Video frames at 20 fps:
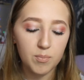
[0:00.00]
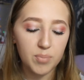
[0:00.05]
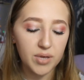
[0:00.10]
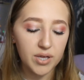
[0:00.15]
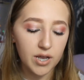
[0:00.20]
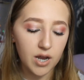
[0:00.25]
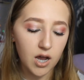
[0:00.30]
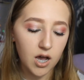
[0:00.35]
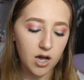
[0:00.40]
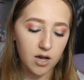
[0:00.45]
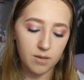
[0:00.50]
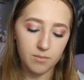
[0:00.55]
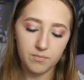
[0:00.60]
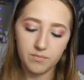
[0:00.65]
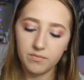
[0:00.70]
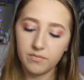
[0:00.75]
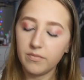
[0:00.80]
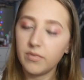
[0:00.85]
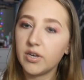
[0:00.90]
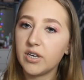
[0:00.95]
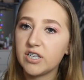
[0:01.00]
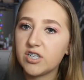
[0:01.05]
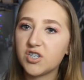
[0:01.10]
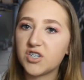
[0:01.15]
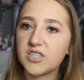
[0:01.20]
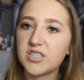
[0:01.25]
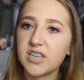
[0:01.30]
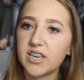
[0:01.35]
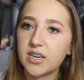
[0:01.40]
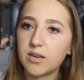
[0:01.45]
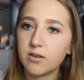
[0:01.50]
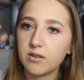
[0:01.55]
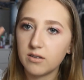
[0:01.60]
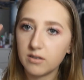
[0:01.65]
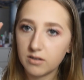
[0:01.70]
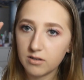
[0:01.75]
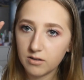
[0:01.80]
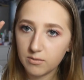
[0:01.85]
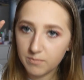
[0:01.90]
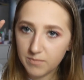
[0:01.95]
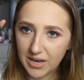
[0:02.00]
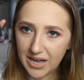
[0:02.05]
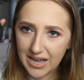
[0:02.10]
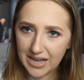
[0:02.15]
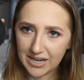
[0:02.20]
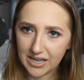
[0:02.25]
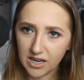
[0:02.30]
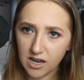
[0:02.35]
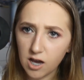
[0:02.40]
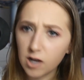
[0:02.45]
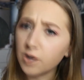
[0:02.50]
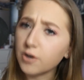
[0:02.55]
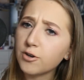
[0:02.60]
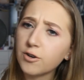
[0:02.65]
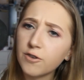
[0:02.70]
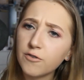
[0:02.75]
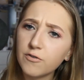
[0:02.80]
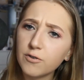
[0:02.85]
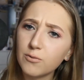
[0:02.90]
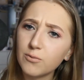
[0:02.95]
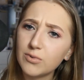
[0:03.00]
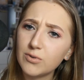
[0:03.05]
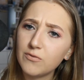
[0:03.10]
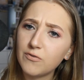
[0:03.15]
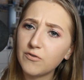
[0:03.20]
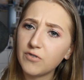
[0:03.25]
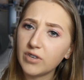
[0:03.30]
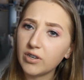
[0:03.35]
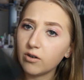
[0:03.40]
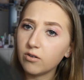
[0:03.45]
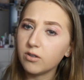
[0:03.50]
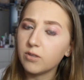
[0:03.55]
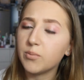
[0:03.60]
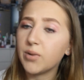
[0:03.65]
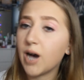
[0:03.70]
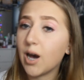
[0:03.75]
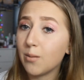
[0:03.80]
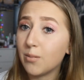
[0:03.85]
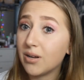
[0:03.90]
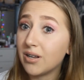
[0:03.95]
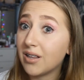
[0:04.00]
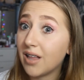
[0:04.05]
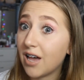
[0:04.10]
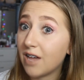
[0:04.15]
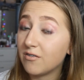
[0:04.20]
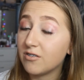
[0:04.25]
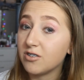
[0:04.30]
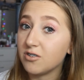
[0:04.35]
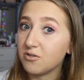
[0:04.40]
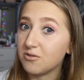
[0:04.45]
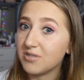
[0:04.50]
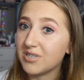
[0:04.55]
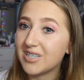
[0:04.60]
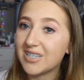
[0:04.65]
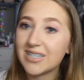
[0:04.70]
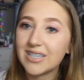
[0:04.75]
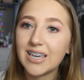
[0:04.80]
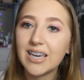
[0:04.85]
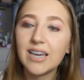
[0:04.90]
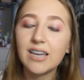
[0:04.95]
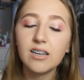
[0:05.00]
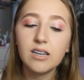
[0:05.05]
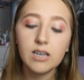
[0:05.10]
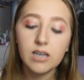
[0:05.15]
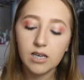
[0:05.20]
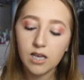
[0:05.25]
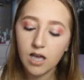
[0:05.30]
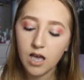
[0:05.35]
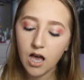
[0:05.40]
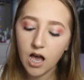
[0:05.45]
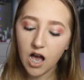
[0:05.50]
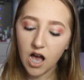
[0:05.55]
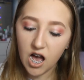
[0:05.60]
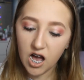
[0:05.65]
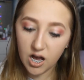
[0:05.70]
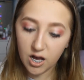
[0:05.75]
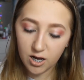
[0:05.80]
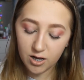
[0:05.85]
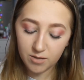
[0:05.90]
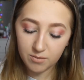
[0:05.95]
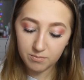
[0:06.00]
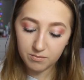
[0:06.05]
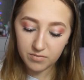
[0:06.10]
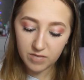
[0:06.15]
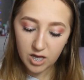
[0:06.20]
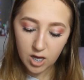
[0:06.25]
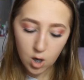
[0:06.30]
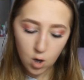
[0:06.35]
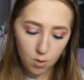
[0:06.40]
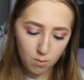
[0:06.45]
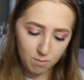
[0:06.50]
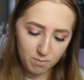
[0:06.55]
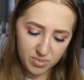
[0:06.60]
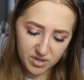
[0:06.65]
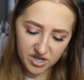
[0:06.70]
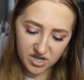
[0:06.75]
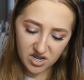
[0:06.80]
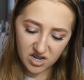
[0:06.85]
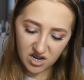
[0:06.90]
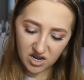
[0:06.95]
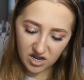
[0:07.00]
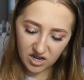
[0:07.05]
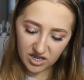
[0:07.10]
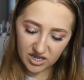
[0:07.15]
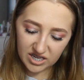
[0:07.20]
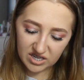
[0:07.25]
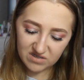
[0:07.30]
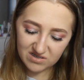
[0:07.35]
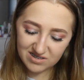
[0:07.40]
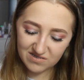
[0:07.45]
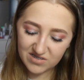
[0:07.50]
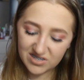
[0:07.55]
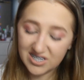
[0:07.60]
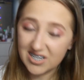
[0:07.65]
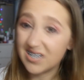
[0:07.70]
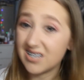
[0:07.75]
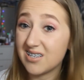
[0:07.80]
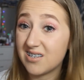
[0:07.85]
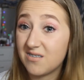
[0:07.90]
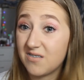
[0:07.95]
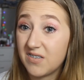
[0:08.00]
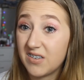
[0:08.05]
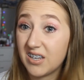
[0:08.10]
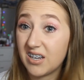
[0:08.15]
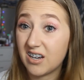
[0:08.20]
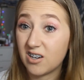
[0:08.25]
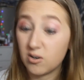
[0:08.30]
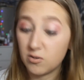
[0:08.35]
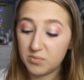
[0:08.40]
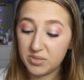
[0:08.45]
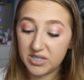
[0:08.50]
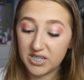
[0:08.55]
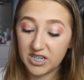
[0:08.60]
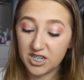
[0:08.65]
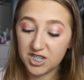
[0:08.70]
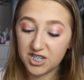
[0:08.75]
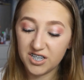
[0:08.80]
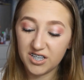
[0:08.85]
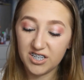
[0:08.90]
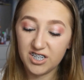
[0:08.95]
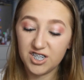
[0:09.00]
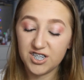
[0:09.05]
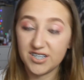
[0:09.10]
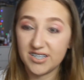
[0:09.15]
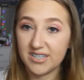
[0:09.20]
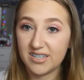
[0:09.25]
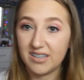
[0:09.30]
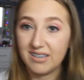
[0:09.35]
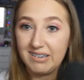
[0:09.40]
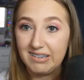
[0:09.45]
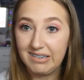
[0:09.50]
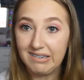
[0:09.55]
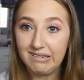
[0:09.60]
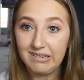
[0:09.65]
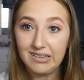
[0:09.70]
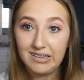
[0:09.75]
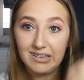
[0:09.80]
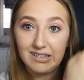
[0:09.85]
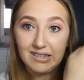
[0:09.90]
But it's just like padding. I don't know if it would fit on the barbell. I haven't used it yet. But even if it doesn't fit, I could potentially just like...